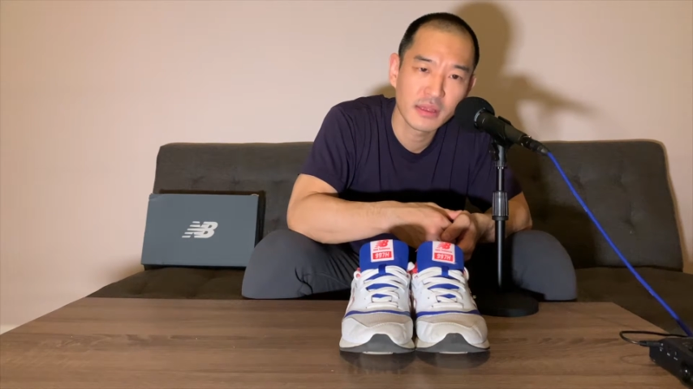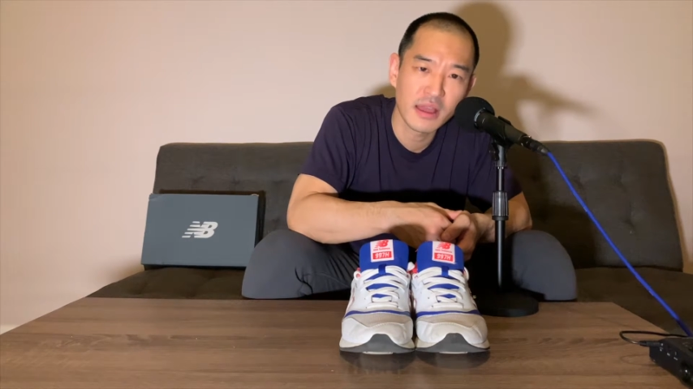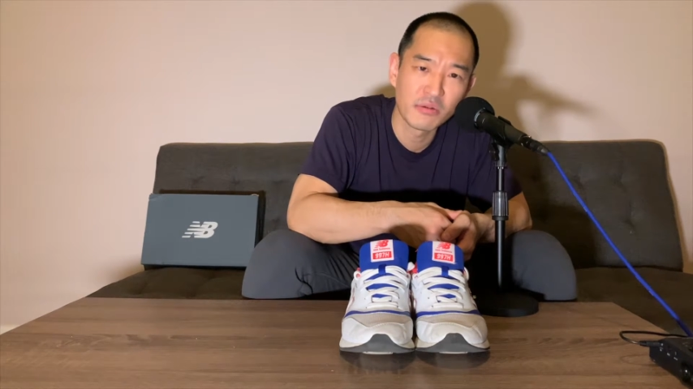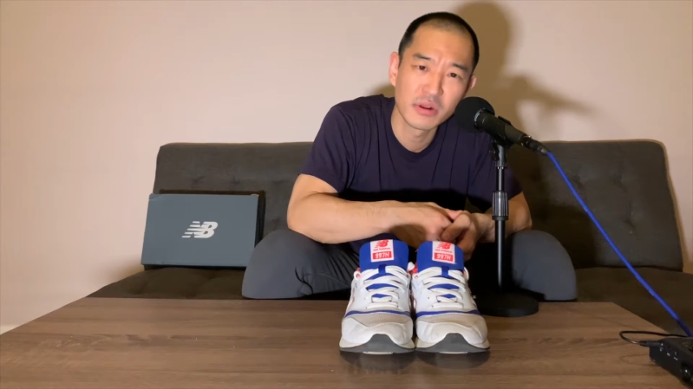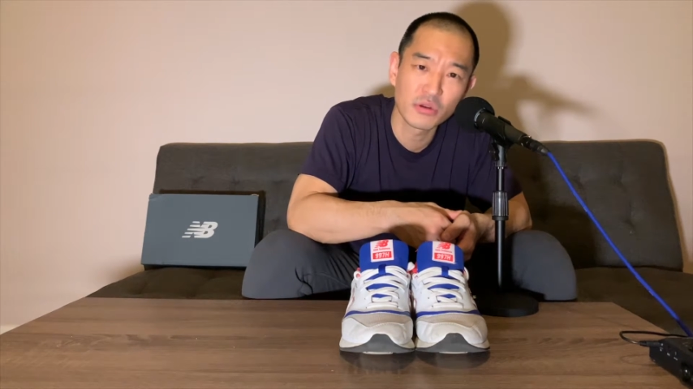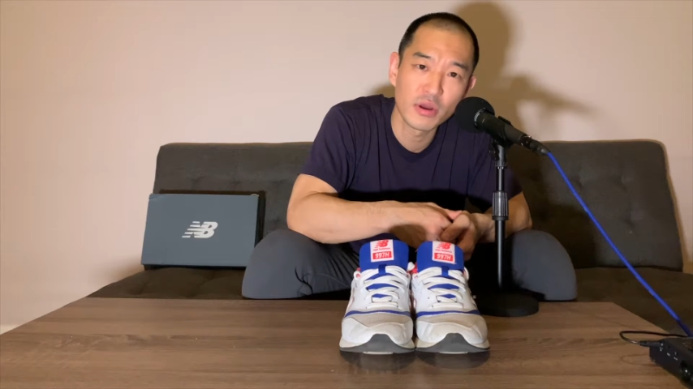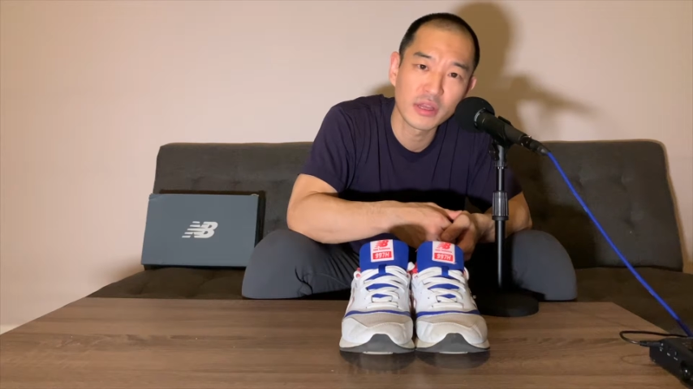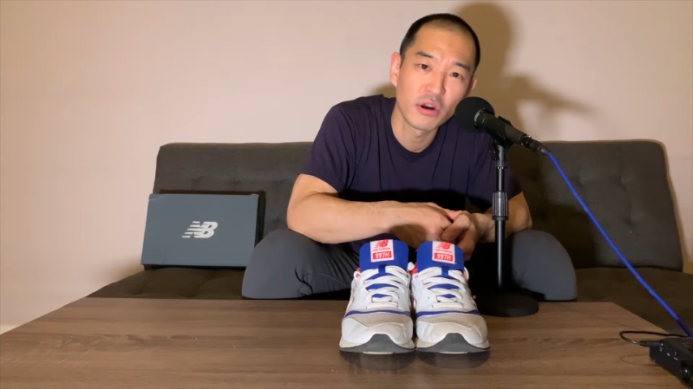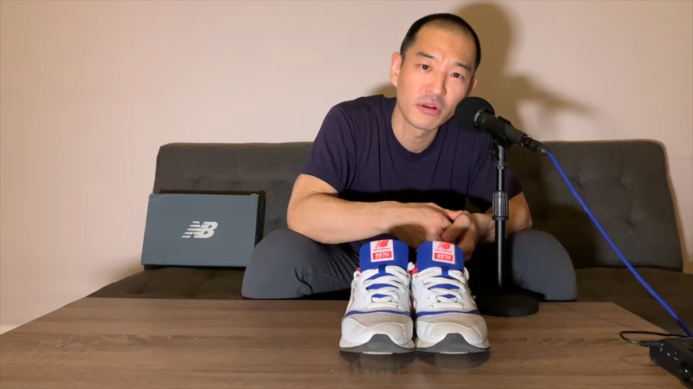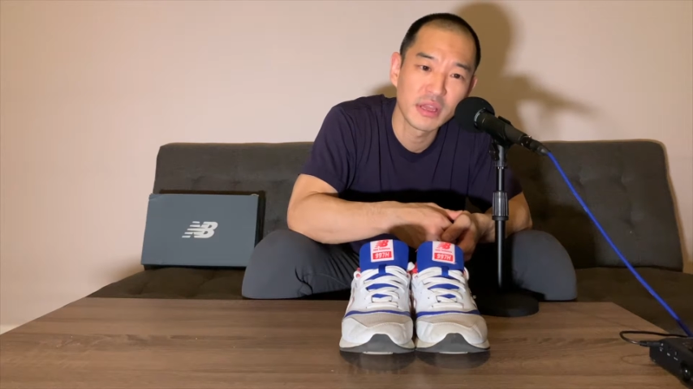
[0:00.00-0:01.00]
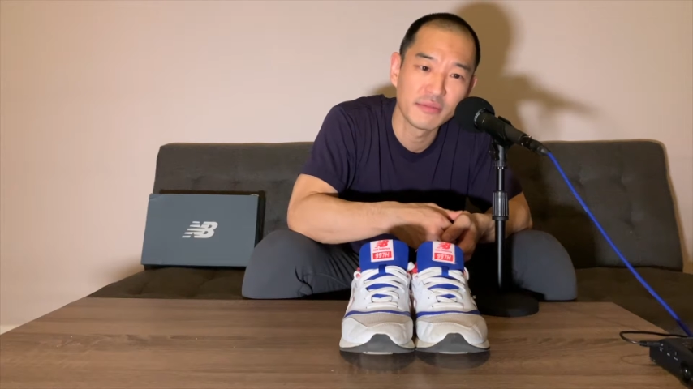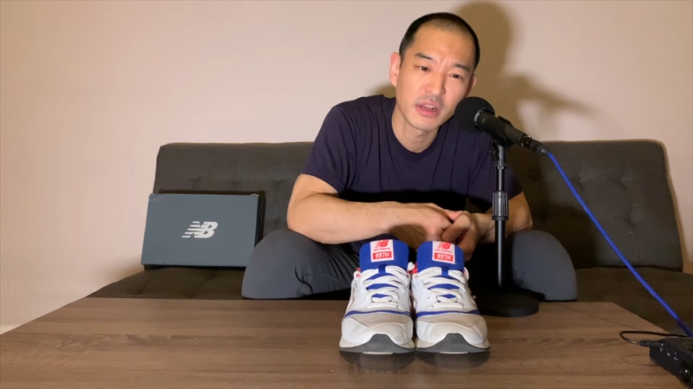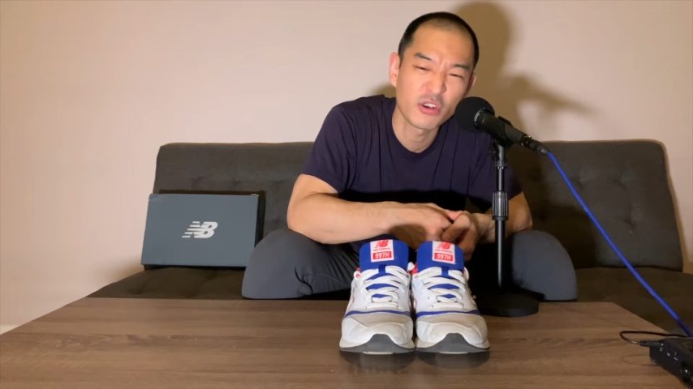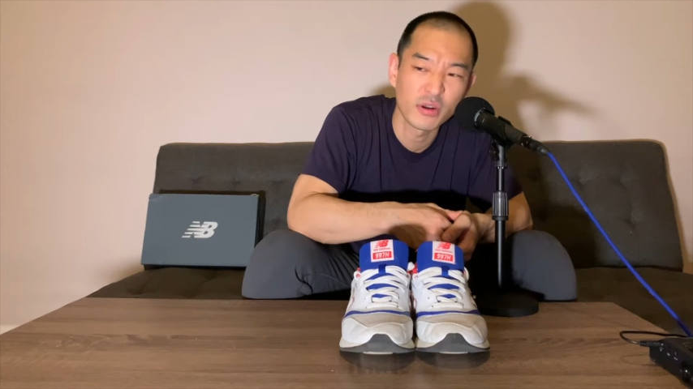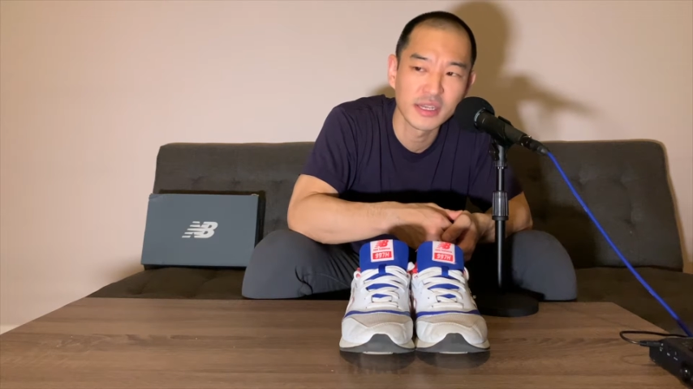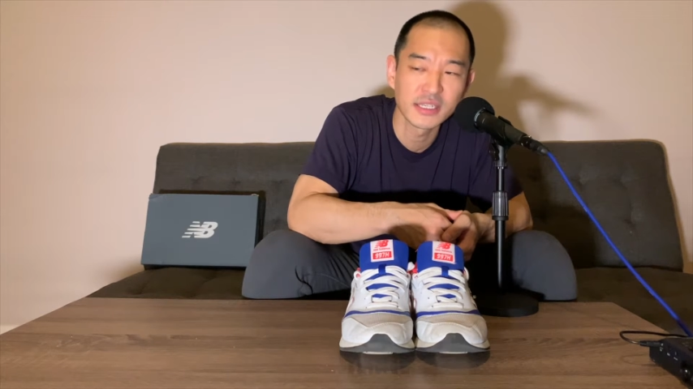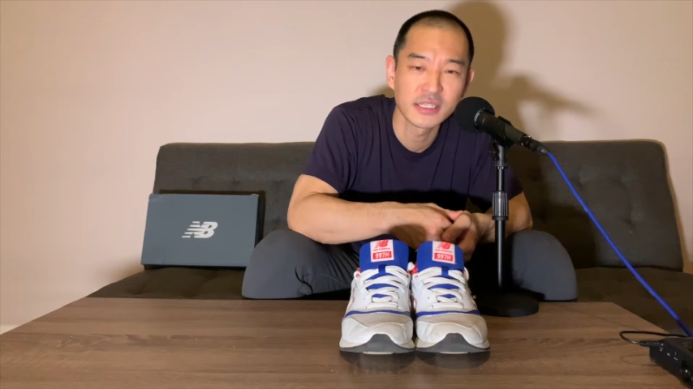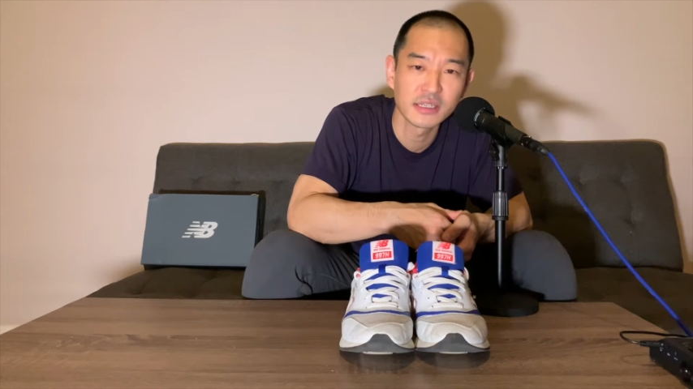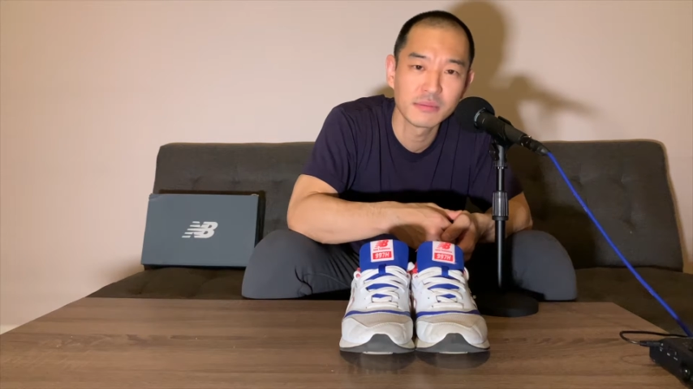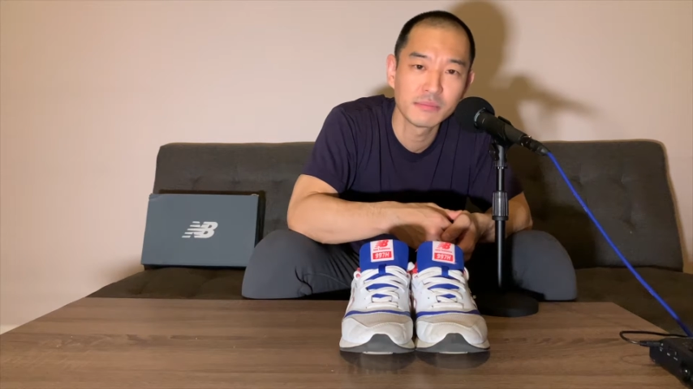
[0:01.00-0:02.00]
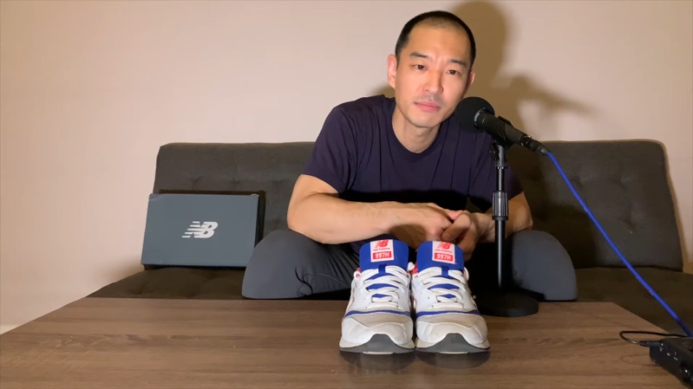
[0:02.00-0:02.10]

I wouldn't quite call it even a criticism,